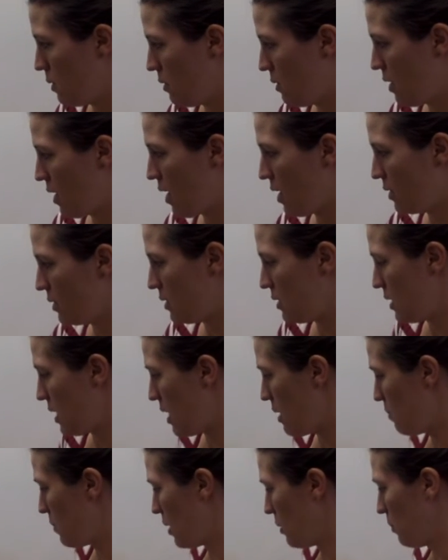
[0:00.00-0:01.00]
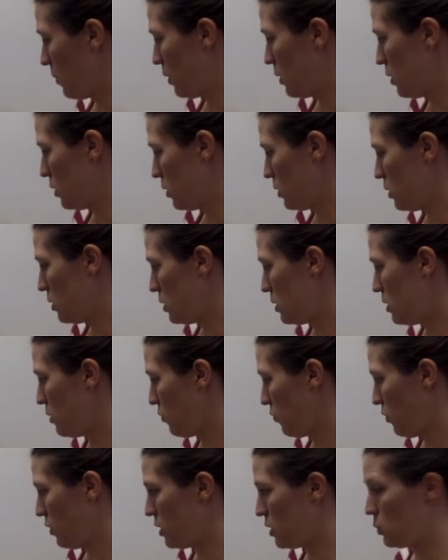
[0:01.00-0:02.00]
that same number. Your
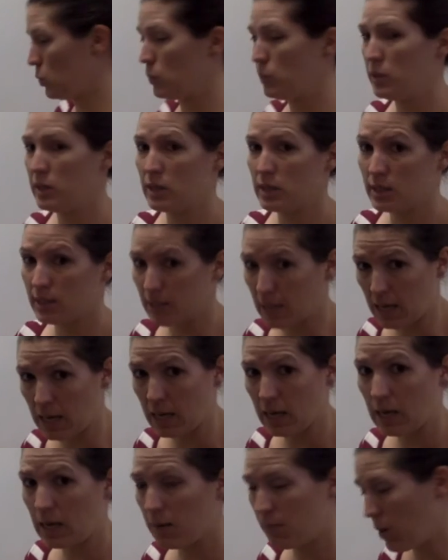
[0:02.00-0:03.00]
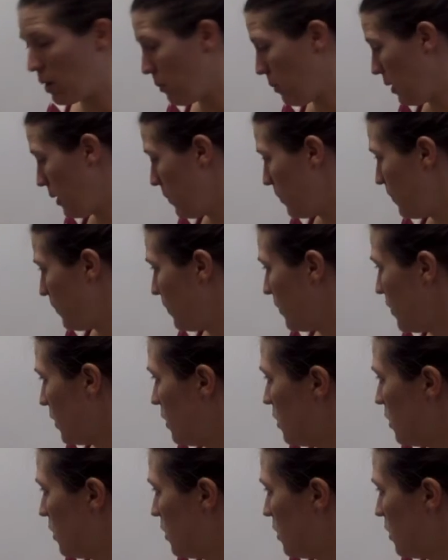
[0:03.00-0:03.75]
difference will be the same number. So